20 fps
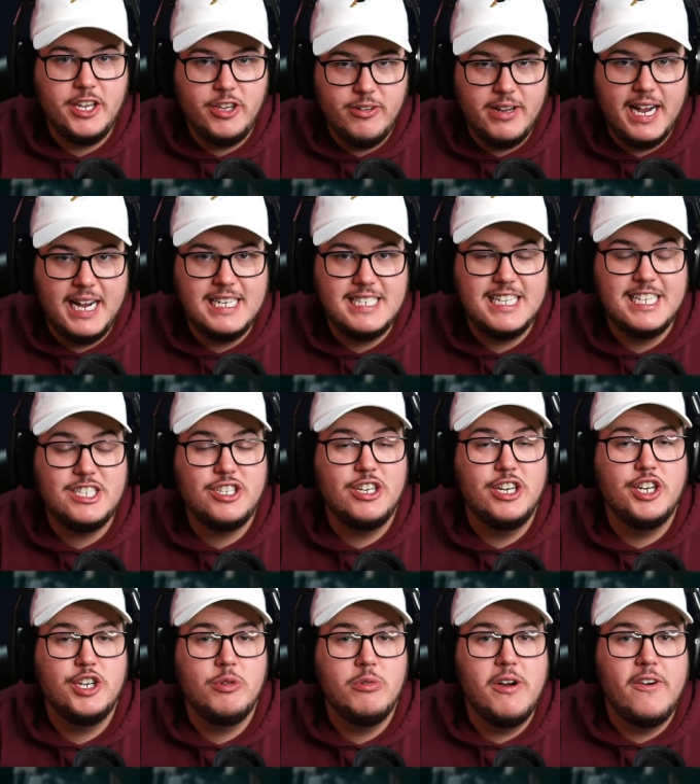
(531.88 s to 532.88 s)
you guys, that's gonna
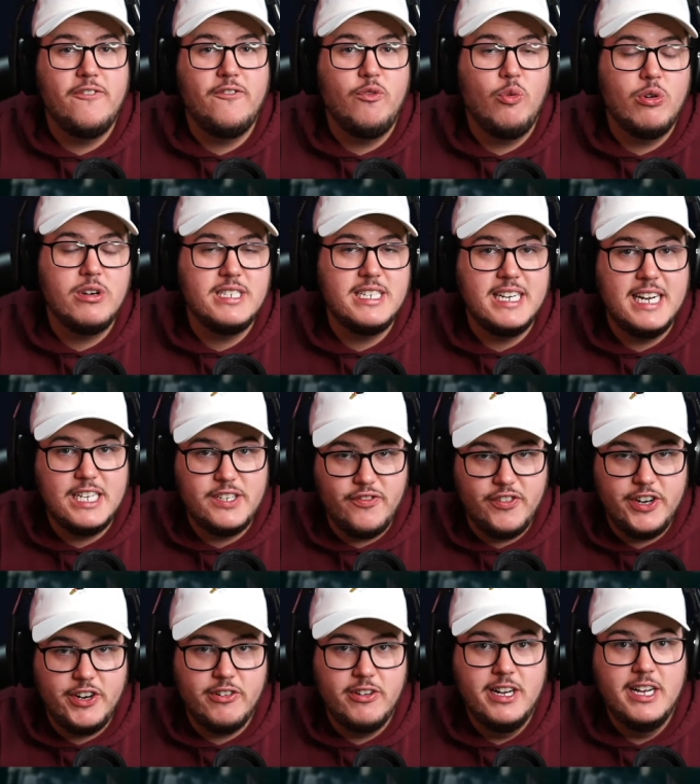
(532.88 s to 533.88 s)
do it for today's
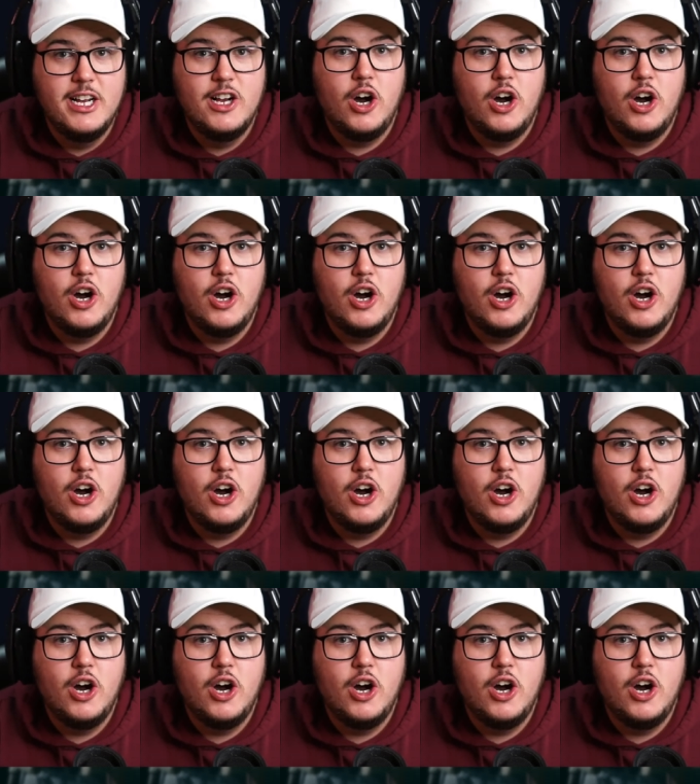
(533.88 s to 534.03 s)
video.